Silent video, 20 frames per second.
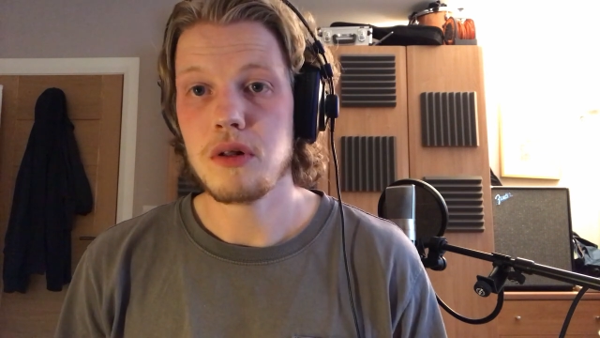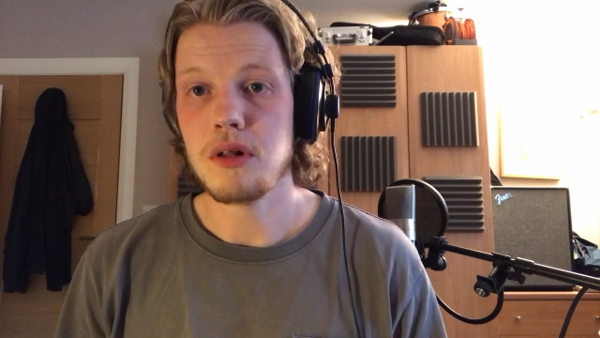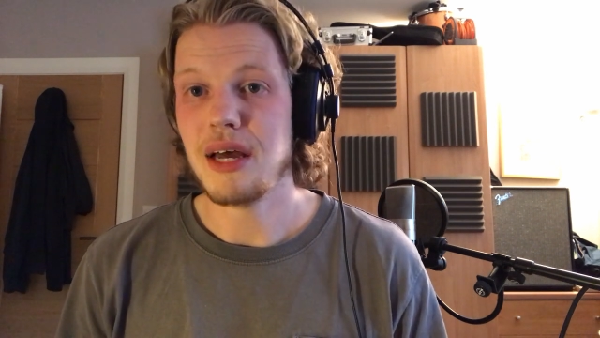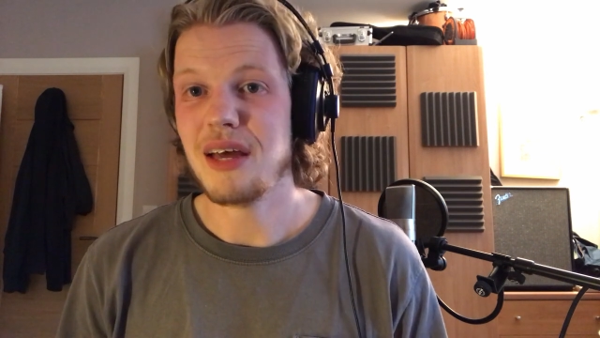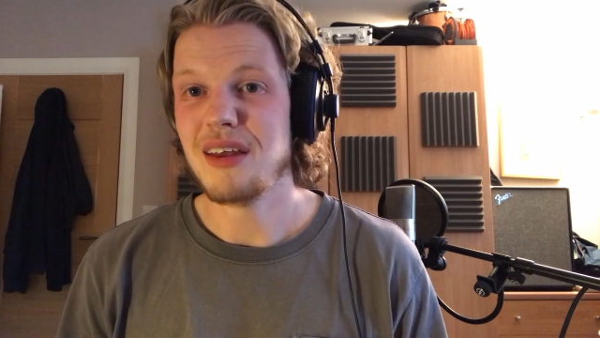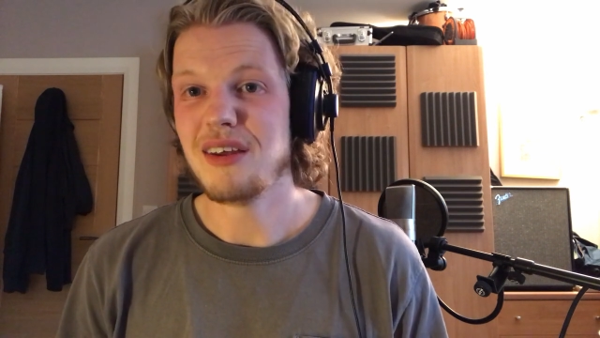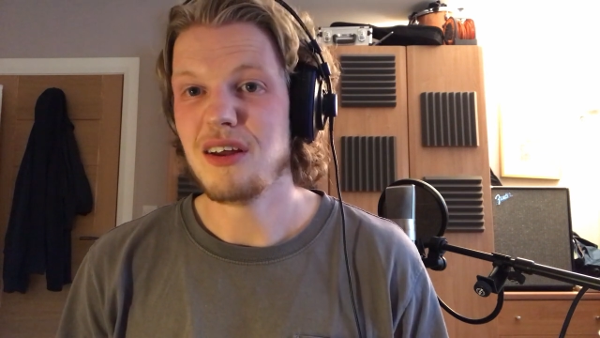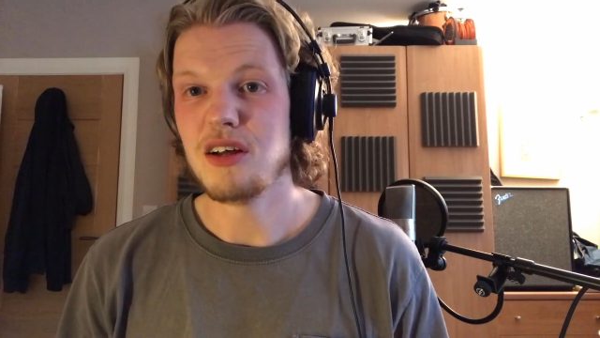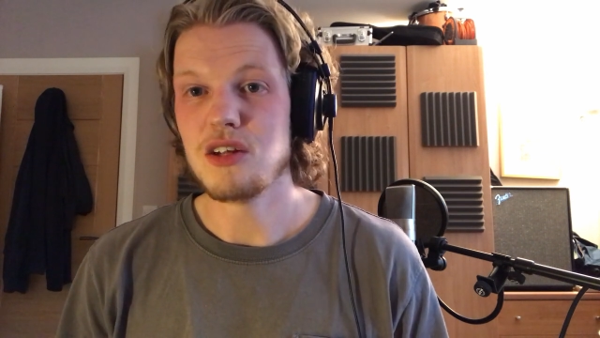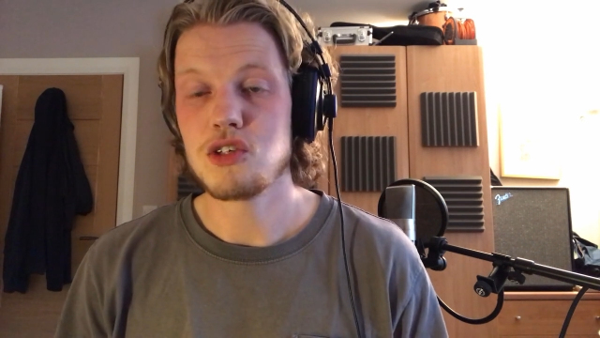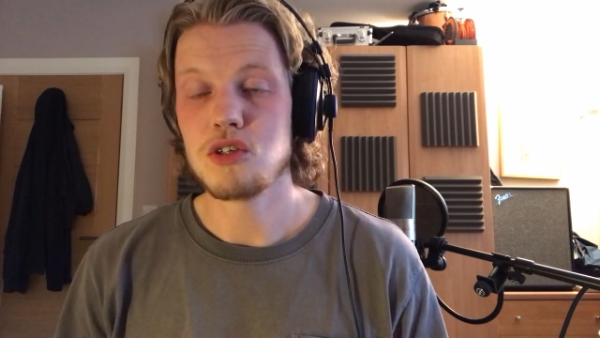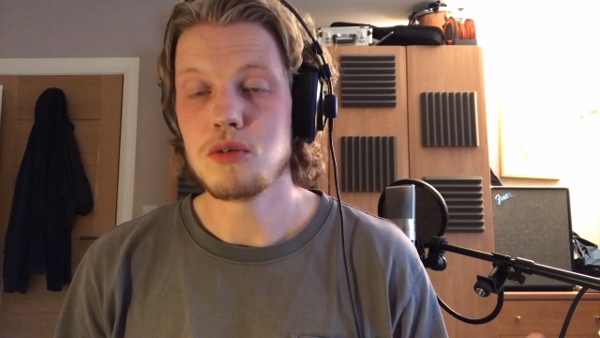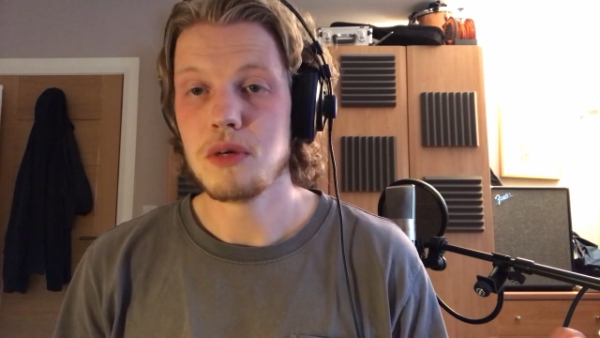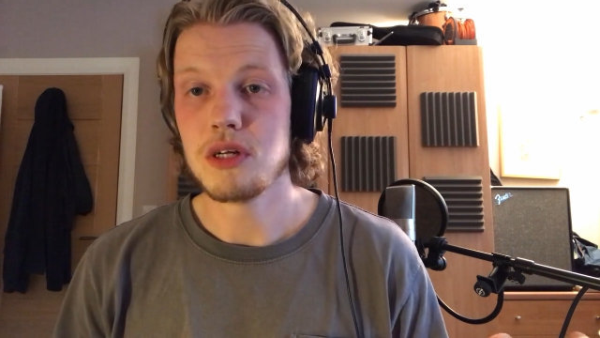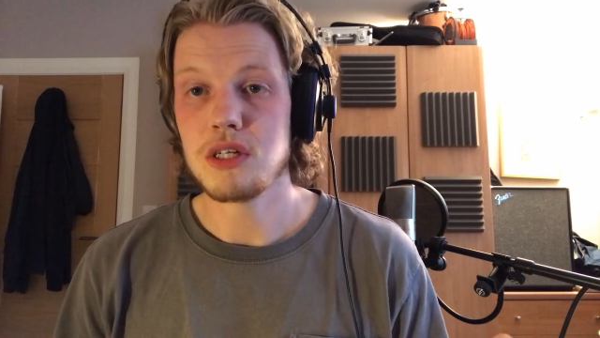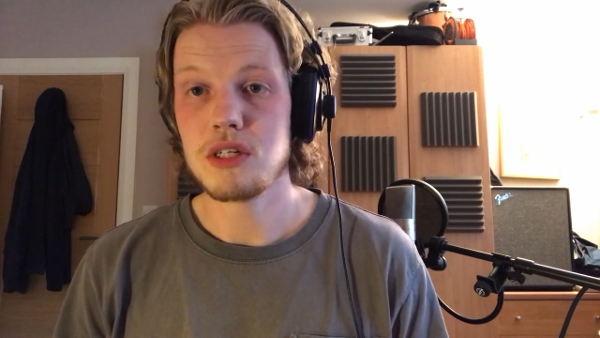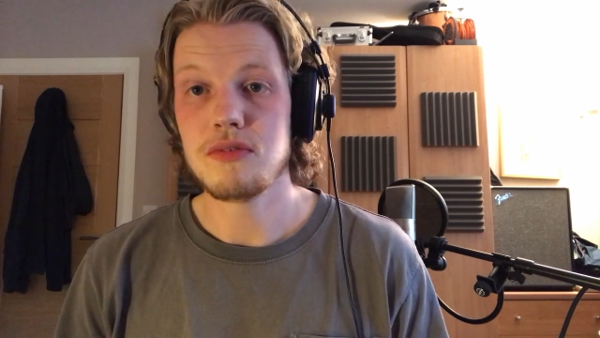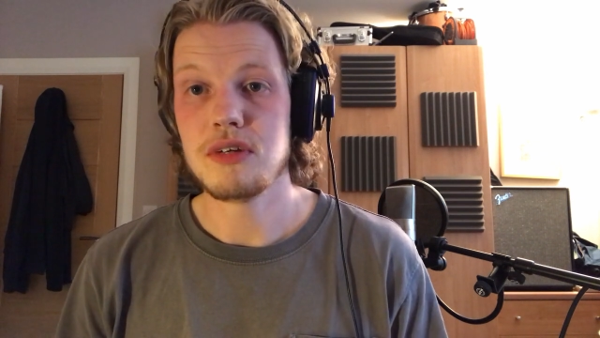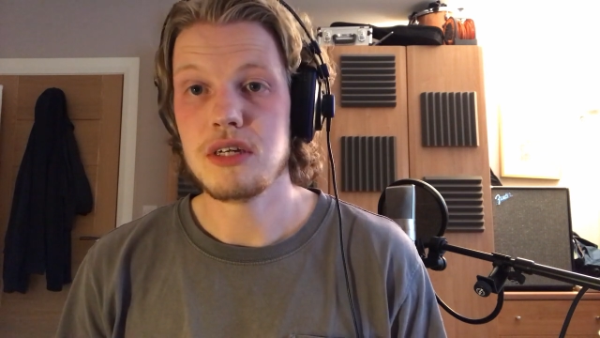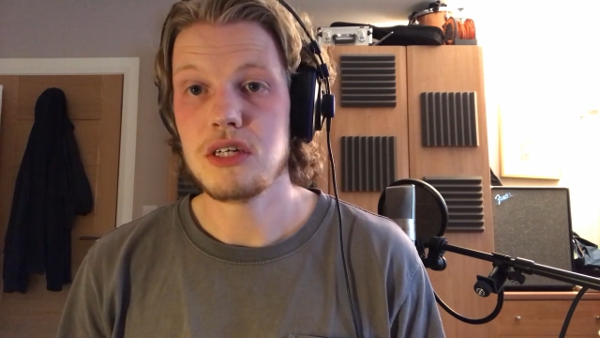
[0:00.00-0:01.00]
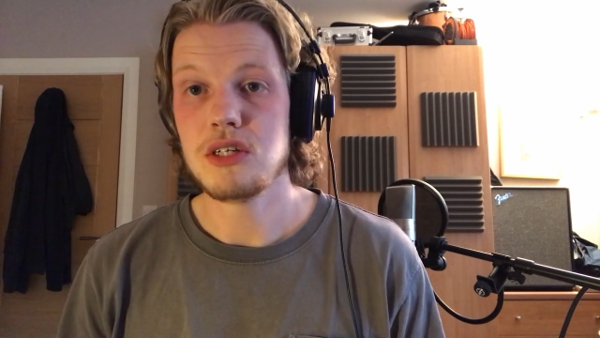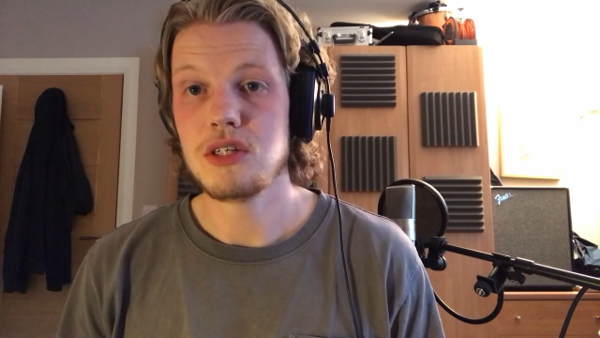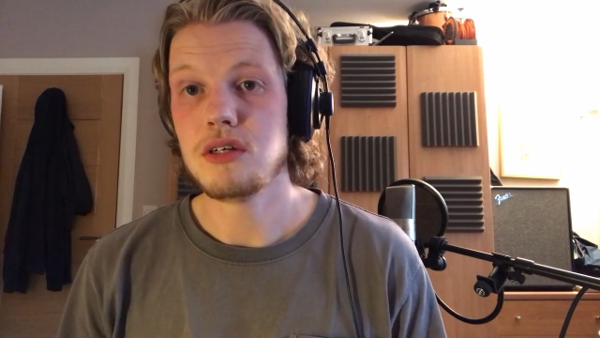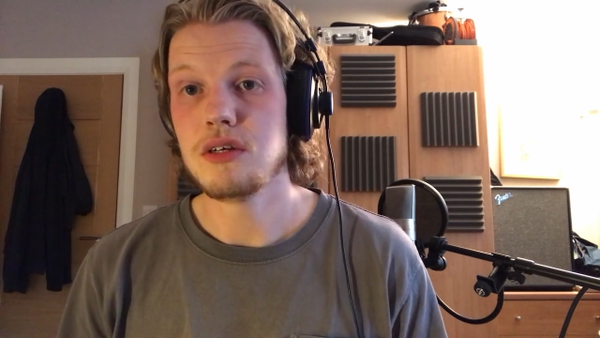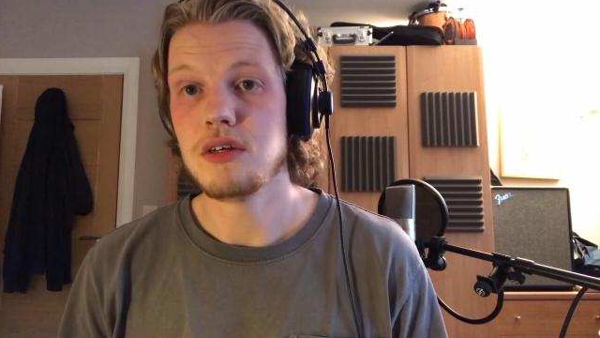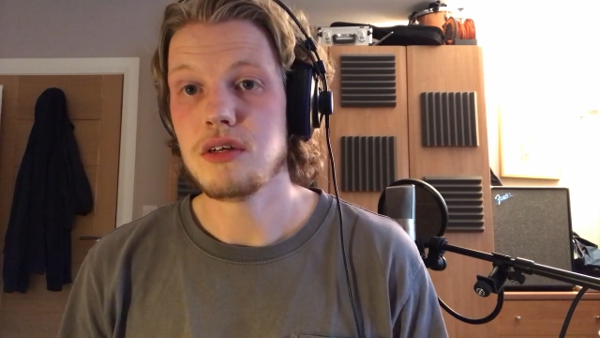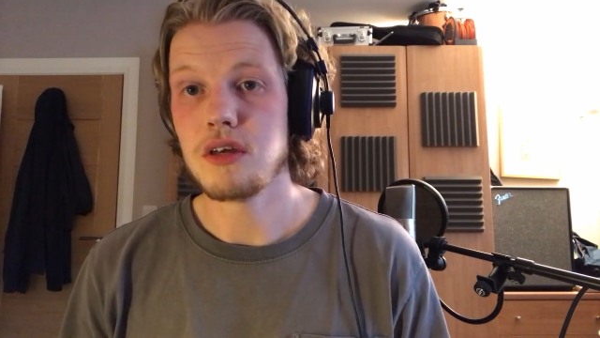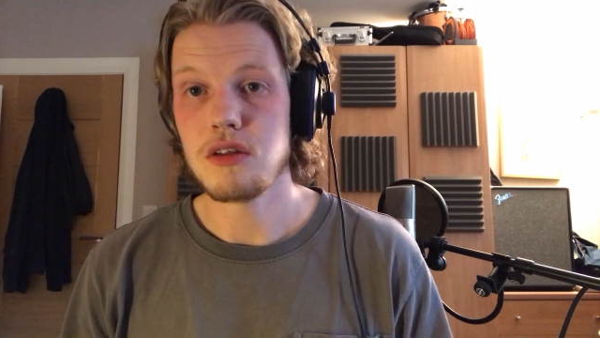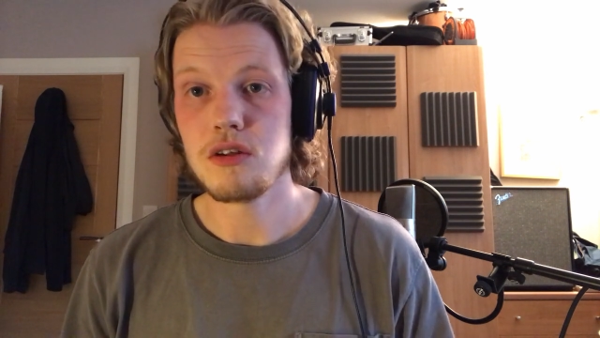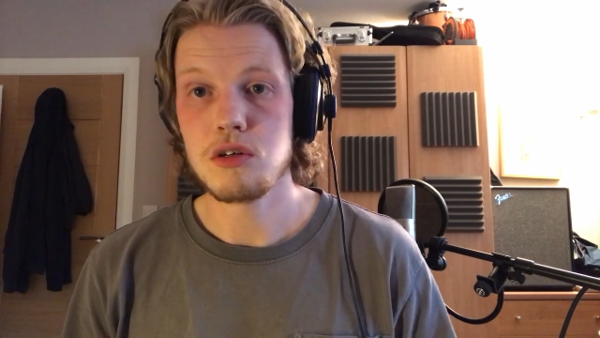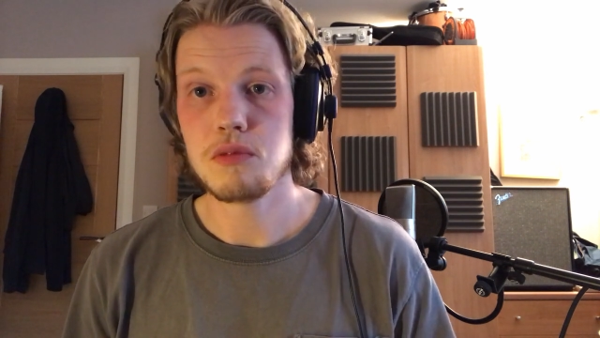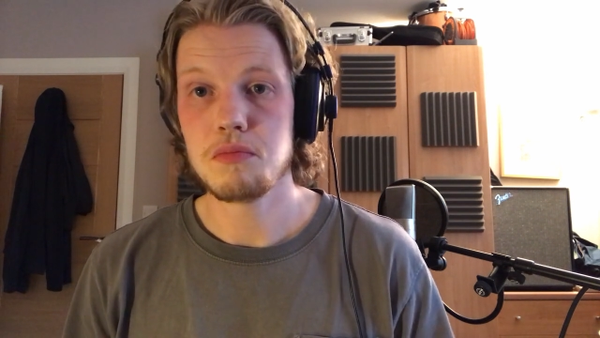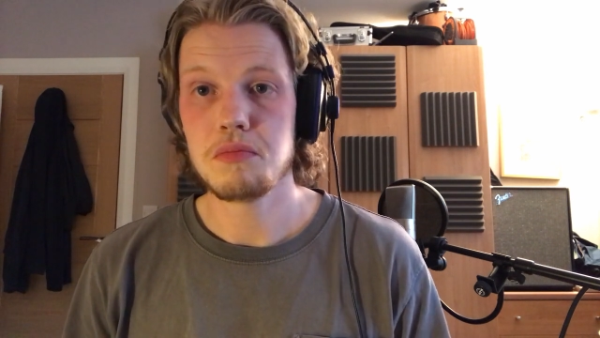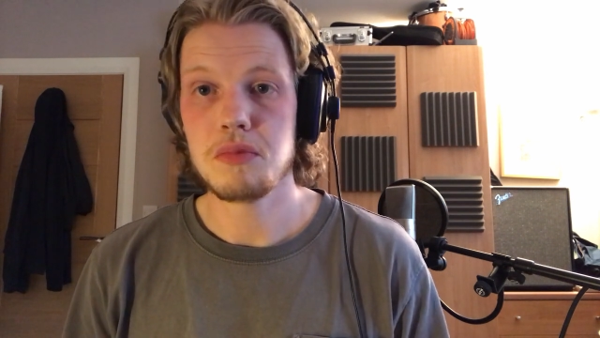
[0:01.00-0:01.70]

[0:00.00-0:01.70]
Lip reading: and not so much of an issue on other